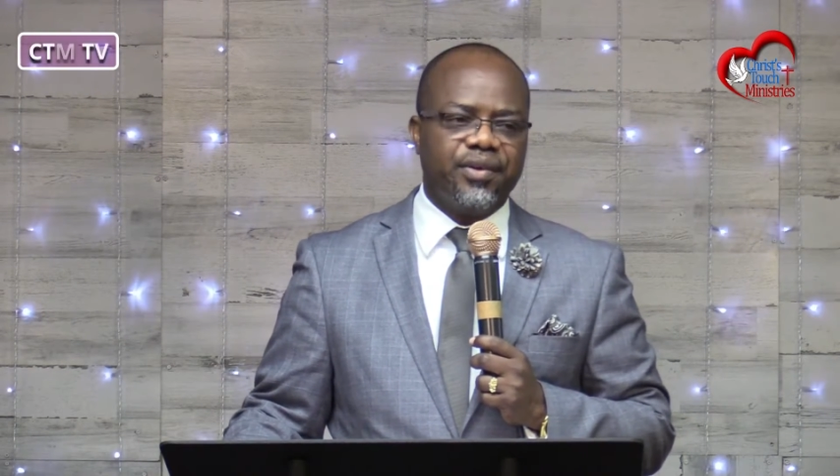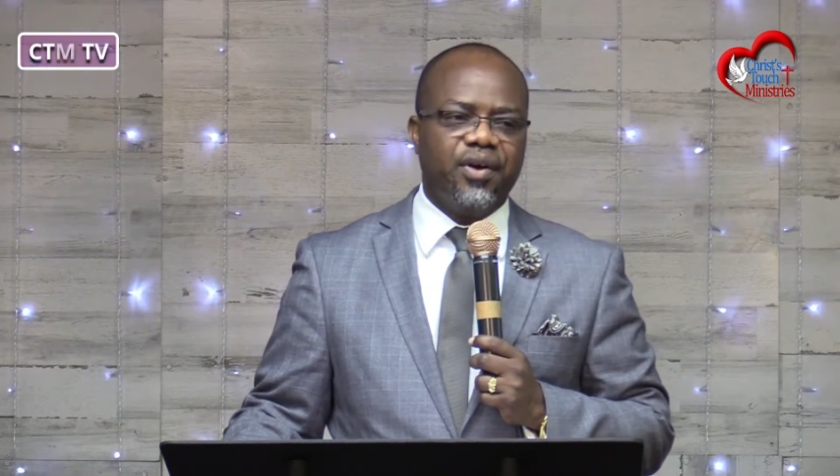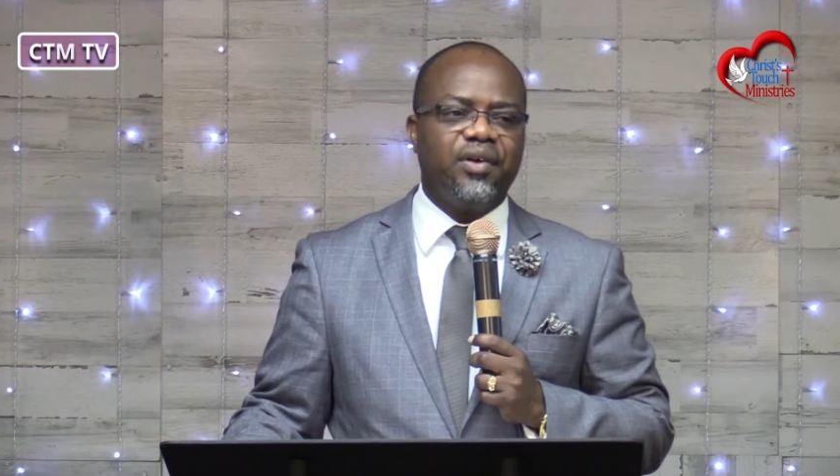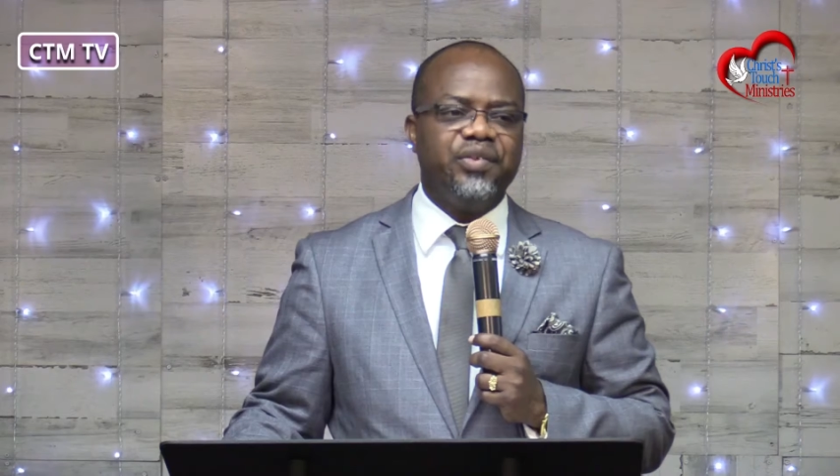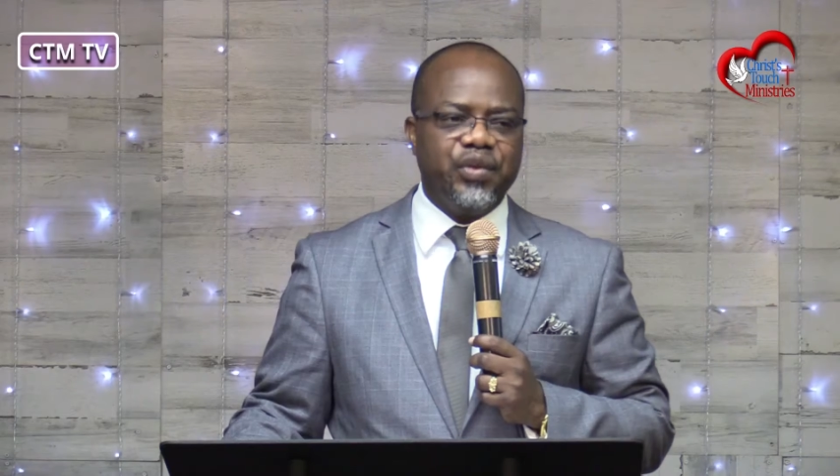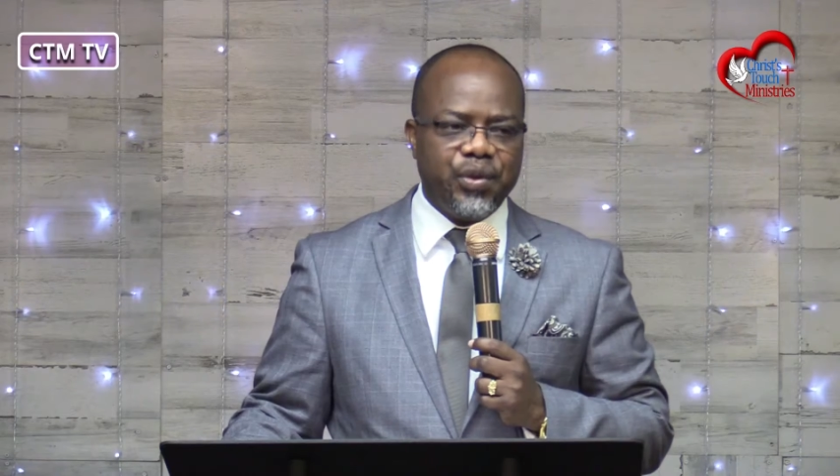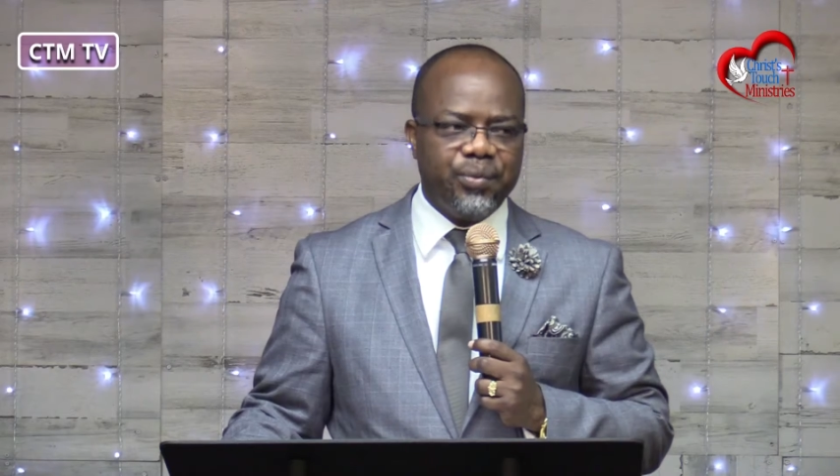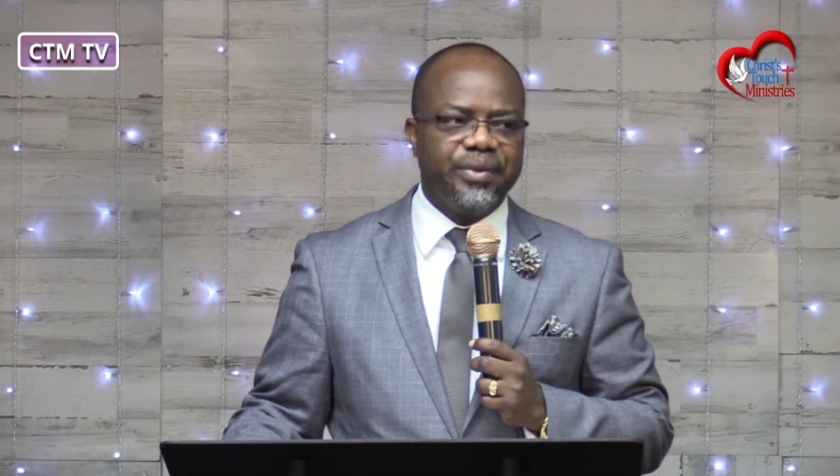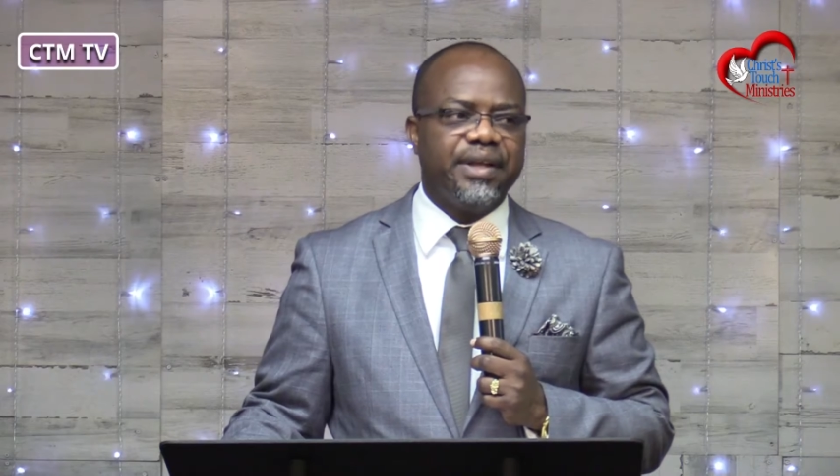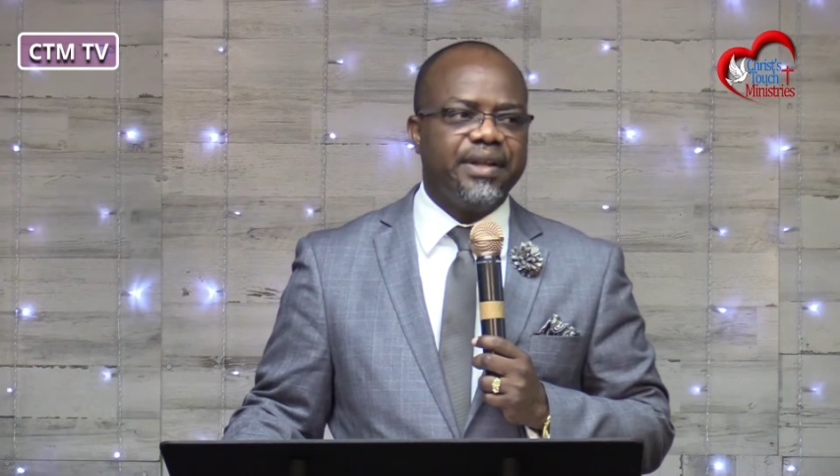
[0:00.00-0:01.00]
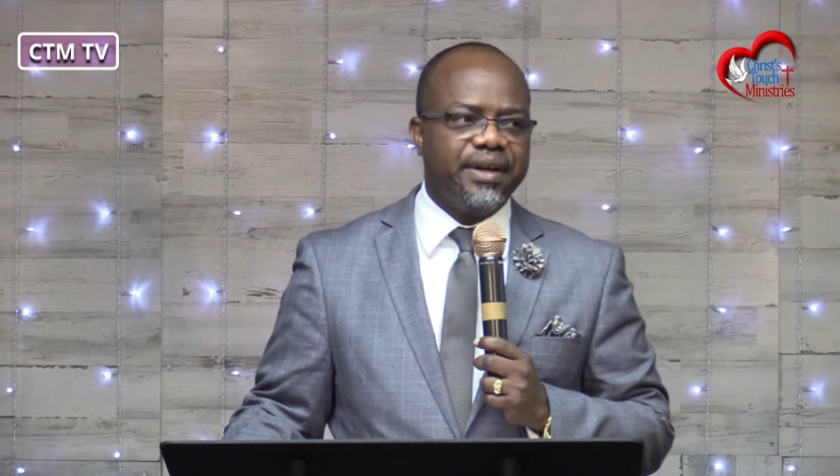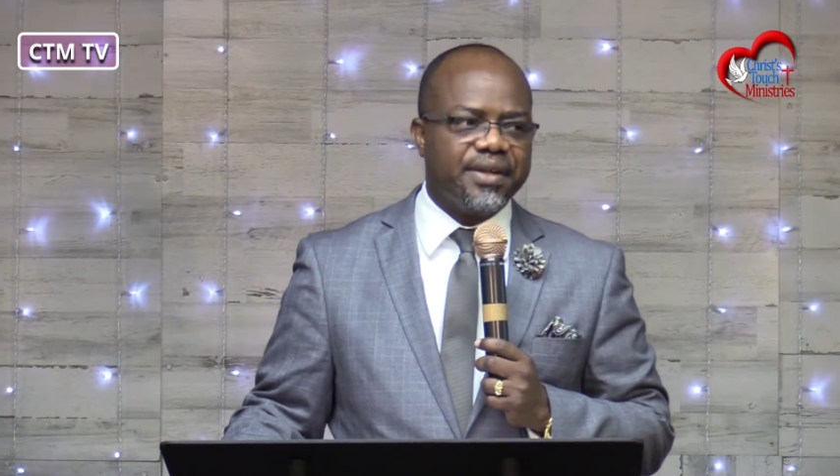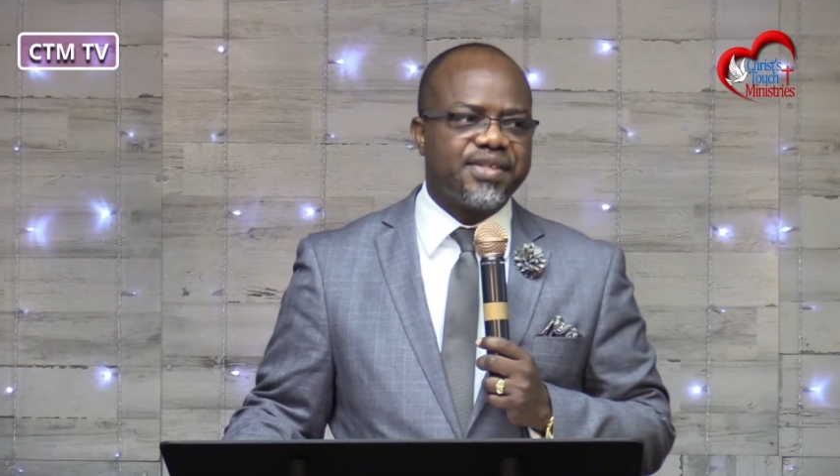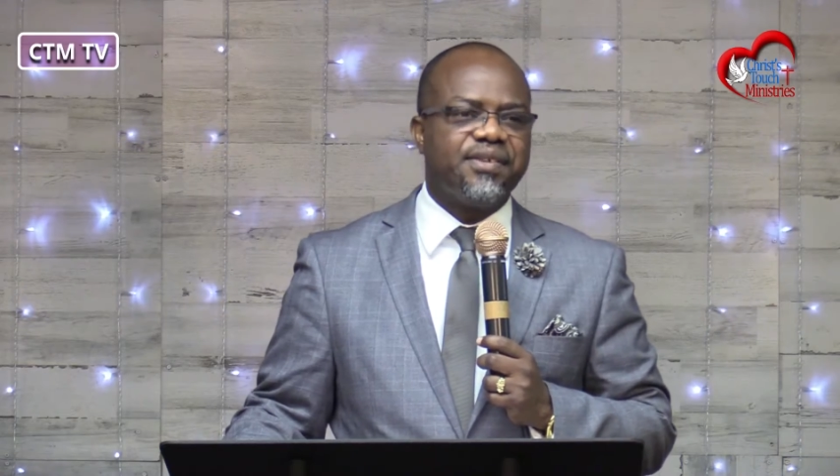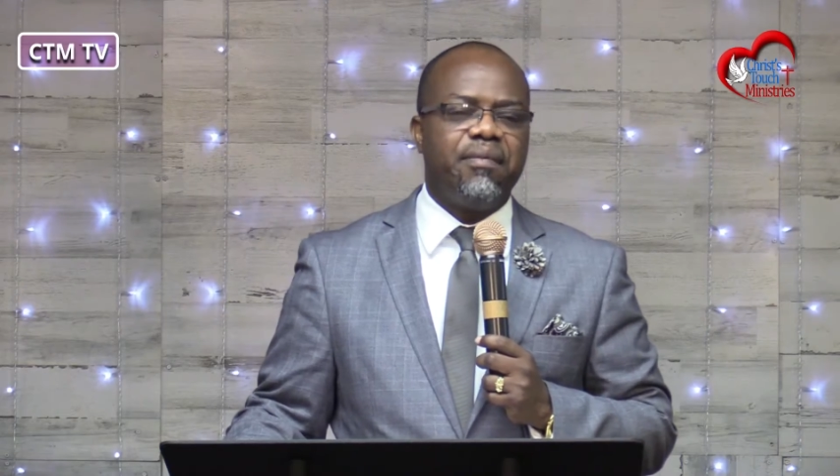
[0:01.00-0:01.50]
God knew that there are
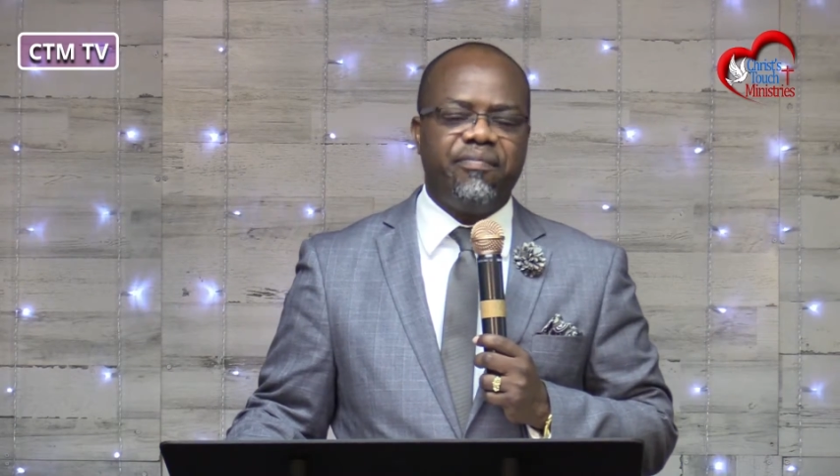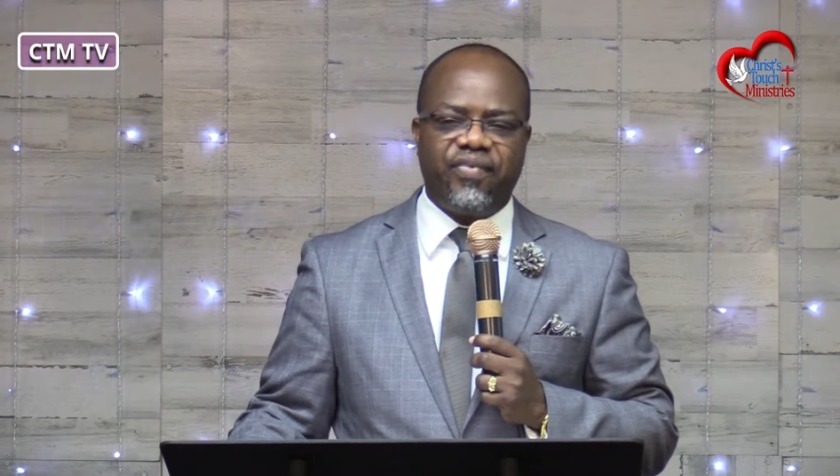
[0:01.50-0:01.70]
some